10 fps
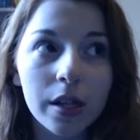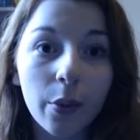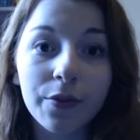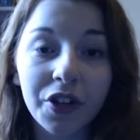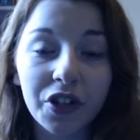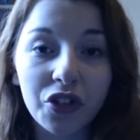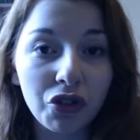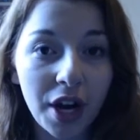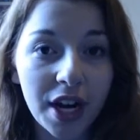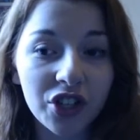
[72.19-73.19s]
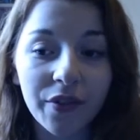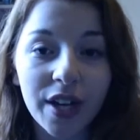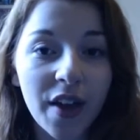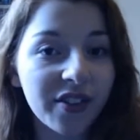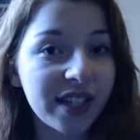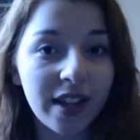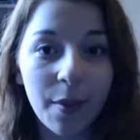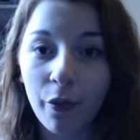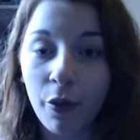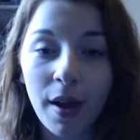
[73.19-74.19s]
That was very strange, and I've never seen
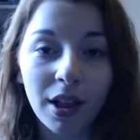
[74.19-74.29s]
that before in